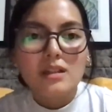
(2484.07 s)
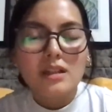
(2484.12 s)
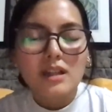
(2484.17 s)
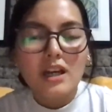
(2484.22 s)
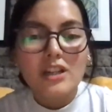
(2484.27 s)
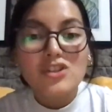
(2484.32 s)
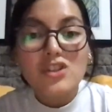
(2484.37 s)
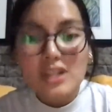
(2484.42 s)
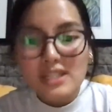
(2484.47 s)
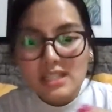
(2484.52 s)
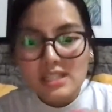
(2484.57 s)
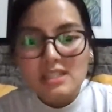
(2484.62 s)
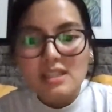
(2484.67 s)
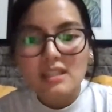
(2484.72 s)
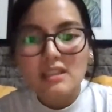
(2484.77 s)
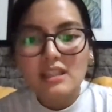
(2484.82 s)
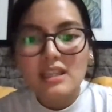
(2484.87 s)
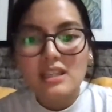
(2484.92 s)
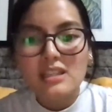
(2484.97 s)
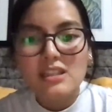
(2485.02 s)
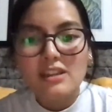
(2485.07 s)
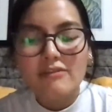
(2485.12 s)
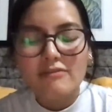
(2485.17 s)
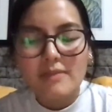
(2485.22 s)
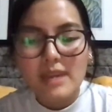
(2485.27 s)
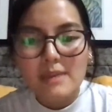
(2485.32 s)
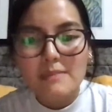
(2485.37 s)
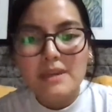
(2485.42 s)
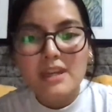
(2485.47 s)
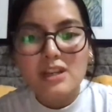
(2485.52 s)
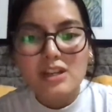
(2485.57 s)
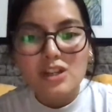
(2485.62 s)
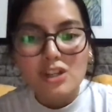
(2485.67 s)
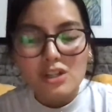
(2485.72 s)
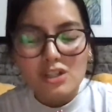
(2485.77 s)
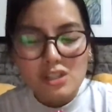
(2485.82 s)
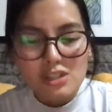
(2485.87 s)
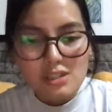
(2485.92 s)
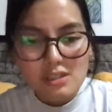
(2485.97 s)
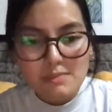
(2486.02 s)
addresses the needs of maybe a
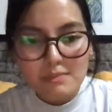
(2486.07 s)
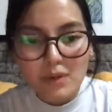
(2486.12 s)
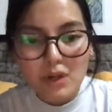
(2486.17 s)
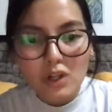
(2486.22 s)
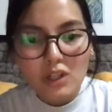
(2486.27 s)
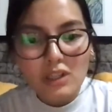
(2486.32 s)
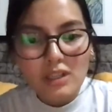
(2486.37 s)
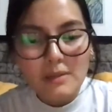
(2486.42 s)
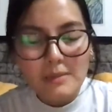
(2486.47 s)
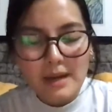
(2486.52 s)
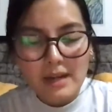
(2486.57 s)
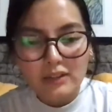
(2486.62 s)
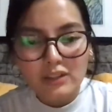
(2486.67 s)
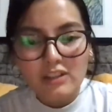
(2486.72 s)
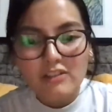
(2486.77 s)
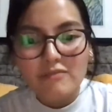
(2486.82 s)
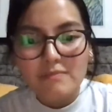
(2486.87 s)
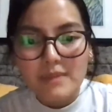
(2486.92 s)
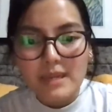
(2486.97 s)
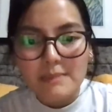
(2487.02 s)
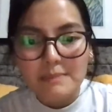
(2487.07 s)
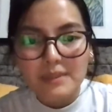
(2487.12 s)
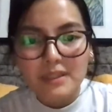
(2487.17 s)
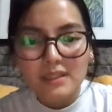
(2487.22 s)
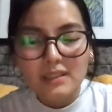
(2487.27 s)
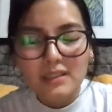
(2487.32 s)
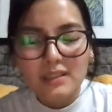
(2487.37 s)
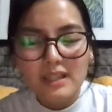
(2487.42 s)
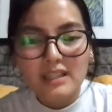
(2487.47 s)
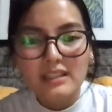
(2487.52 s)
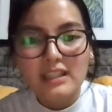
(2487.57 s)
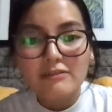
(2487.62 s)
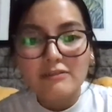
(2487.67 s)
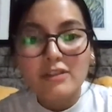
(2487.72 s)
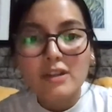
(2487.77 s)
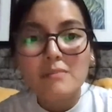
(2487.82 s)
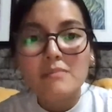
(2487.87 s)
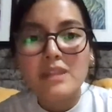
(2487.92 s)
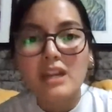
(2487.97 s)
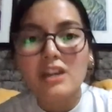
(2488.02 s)
small amount of people, and then
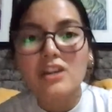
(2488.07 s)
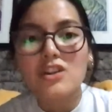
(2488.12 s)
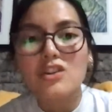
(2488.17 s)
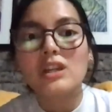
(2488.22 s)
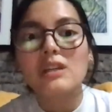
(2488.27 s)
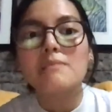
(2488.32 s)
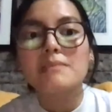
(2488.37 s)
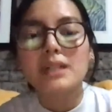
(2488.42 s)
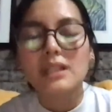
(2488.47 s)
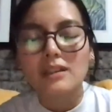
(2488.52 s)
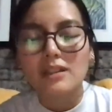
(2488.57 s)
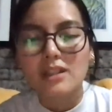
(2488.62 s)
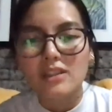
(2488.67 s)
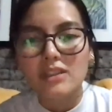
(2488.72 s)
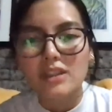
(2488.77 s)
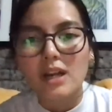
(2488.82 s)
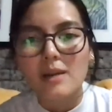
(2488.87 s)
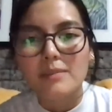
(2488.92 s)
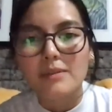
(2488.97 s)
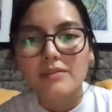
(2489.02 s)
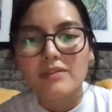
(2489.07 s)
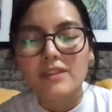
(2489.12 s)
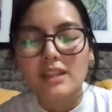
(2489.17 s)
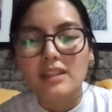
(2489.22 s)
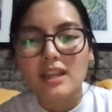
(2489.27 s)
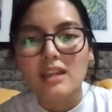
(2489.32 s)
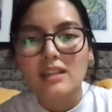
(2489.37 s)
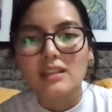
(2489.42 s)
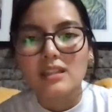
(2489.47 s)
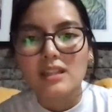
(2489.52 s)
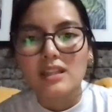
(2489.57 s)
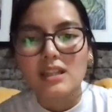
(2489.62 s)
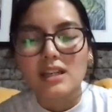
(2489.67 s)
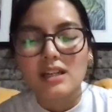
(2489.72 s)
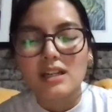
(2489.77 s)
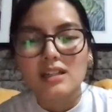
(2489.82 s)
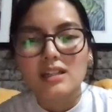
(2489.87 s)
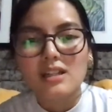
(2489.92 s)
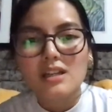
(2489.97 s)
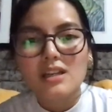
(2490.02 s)
from there you can build on top of that
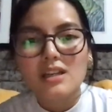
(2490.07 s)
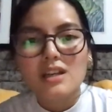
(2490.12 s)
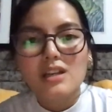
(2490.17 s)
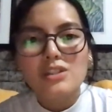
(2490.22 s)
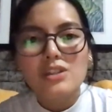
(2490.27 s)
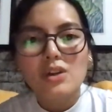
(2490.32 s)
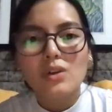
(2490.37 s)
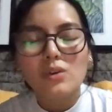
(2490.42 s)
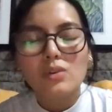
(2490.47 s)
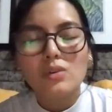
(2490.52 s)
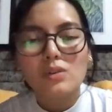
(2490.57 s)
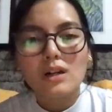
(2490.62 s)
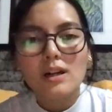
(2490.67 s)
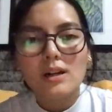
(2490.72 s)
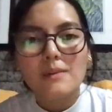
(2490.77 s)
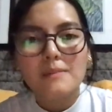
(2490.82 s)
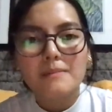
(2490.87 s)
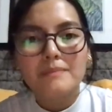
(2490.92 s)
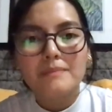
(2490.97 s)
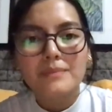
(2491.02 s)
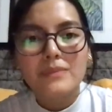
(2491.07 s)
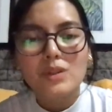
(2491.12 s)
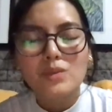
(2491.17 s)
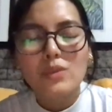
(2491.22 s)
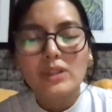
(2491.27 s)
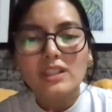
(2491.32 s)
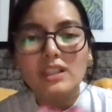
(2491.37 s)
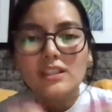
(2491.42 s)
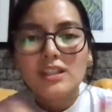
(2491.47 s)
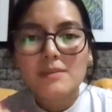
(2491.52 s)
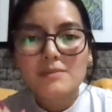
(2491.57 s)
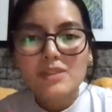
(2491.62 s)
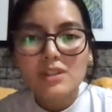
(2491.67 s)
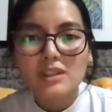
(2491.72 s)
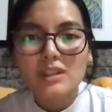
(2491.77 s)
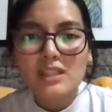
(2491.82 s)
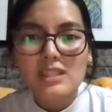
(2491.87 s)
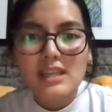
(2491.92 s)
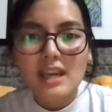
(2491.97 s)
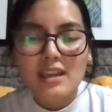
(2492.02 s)
idea. So when it comes to
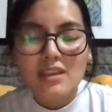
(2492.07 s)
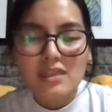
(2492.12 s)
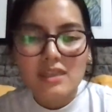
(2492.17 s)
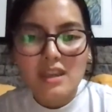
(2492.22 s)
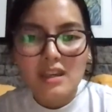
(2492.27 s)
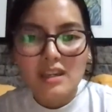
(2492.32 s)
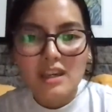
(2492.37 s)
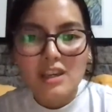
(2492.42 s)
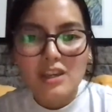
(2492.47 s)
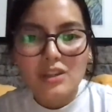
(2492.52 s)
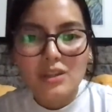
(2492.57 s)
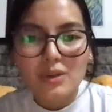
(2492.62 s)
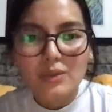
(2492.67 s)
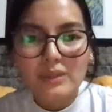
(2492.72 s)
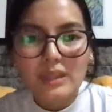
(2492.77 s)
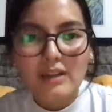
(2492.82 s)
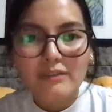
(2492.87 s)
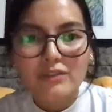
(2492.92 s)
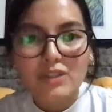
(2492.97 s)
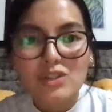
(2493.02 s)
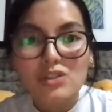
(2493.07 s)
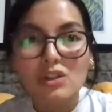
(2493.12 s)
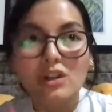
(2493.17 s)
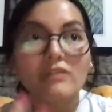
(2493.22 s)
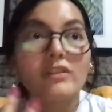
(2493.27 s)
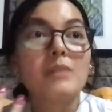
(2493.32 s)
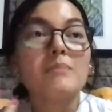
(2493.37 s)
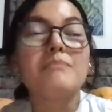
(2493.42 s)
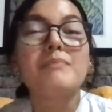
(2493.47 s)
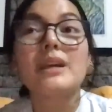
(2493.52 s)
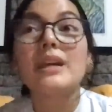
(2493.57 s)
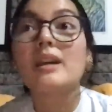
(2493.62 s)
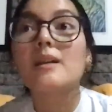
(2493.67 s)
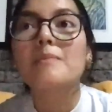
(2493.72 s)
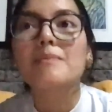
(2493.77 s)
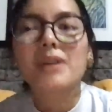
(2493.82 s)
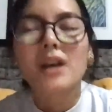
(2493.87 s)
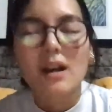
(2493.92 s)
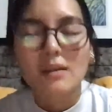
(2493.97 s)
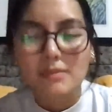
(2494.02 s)
design thinking, you don't have to solve a big
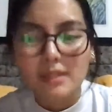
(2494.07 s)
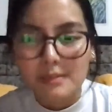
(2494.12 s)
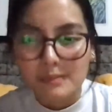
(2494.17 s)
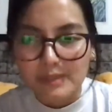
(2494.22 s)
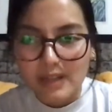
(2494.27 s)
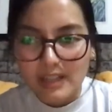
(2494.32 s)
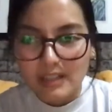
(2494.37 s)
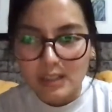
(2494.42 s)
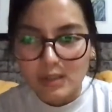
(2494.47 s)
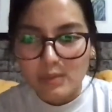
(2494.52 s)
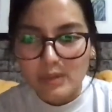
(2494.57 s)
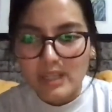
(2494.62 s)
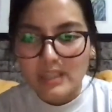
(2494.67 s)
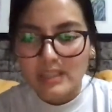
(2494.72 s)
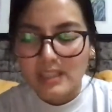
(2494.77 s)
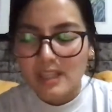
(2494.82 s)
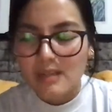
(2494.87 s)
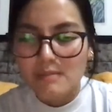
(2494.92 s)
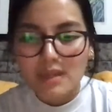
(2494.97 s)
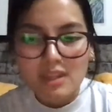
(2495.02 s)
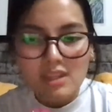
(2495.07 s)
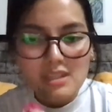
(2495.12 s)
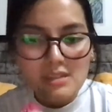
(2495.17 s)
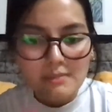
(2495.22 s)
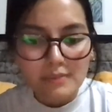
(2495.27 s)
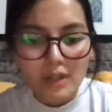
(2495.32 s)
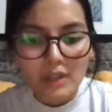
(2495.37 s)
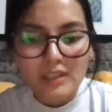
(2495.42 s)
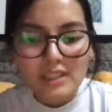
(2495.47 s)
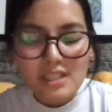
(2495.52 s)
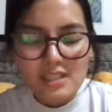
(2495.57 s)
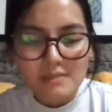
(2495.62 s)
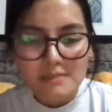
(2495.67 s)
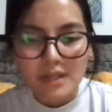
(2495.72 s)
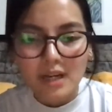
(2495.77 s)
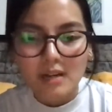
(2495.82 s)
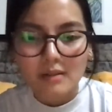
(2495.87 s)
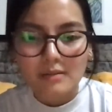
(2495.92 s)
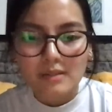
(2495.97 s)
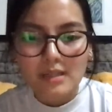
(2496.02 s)
problem right away. It can be the smallest
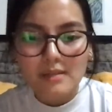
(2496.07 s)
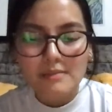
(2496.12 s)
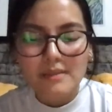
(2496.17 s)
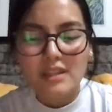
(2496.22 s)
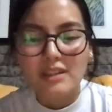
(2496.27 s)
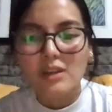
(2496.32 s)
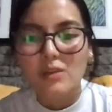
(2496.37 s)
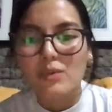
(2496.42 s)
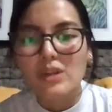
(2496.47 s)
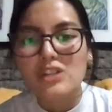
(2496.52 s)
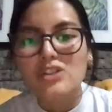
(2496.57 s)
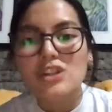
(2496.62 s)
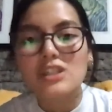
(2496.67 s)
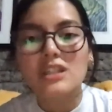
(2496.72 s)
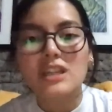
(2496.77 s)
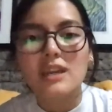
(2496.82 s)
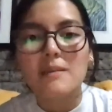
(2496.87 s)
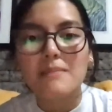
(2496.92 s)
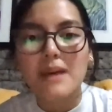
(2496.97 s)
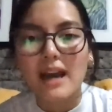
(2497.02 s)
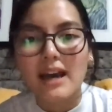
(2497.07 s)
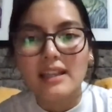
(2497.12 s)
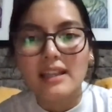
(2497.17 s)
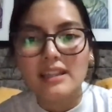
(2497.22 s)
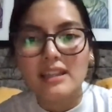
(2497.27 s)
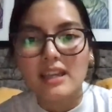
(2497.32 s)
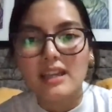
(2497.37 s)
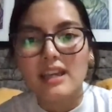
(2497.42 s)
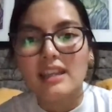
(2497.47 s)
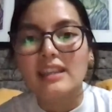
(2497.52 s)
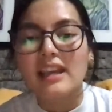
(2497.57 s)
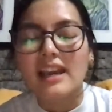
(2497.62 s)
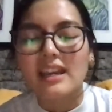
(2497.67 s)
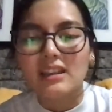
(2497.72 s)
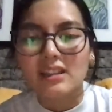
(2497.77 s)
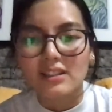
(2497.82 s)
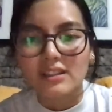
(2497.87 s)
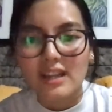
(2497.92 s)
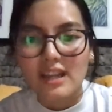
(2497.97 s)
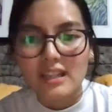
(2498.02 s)
problem, and then we just keep adding and
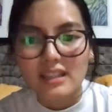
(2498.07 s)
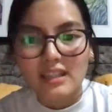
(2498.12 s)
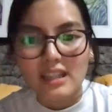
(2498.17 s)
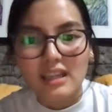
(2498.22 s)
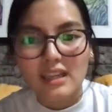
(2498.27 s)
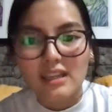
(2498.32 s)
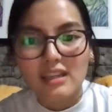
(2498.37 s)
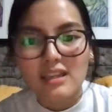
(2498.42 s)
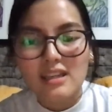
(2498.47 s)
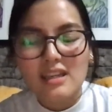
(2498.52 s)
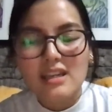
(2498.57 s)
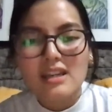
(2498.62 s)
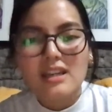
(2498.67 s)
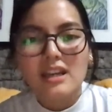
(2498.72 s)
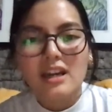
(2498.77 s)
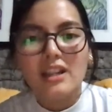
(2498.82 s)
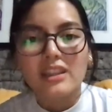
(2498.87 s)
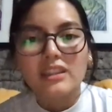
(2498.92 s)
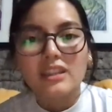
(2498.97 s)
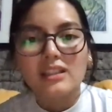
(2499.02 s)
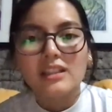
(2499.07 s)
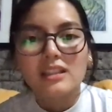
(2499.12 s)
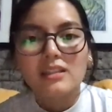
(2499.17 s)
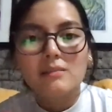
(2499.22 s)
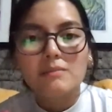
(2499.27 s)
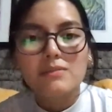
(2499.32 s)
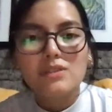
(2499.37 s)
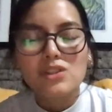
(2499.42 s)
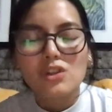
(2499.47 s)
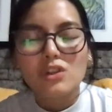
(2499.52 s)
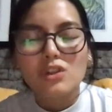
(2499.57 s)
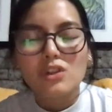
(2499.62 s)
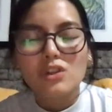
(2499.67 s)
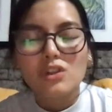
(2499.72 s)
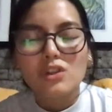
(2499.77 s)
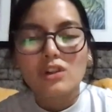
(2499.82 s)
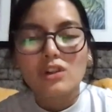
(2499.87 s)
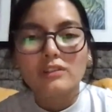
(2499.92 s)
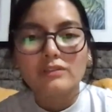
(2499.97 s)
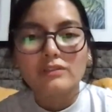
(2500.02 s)
iterating until it
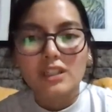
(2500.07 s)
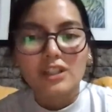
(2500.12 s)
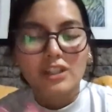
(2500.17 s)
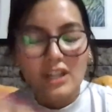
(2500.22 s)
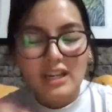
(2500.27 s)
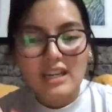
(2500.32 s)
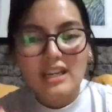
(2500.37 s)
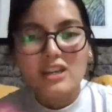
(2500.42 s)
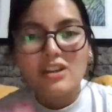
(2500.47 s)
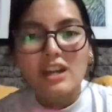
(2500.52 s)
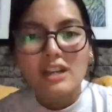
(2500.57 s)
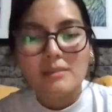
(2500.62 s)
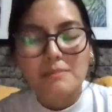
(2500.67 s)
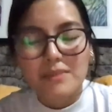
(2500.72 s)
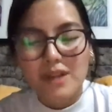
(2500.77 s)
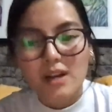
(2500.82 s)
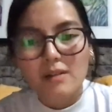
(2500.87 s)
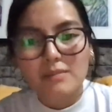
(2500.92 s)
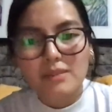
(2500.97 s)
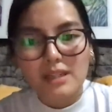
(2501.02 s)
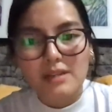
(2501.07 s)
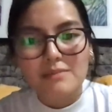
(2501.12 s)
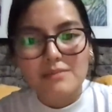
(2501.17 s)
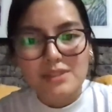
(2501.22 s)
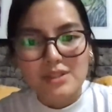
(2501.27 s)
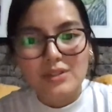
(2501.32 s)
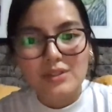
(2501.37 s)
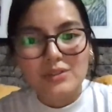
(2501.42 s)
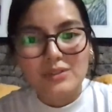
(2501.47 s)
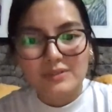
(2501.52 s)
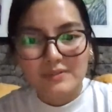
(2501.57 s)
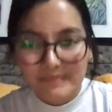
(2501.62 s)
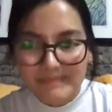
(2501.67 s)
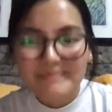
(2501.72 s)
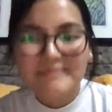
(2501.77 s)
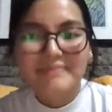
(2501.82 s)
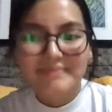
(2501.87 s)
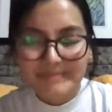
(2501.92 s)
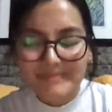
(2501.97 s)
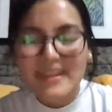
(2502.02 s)
solves a really great problem. So
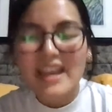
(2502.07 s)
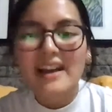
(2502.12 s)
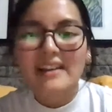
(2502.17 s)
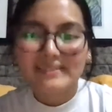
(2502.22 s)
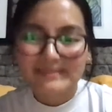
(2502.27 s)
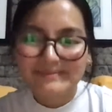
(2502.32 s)
yeah.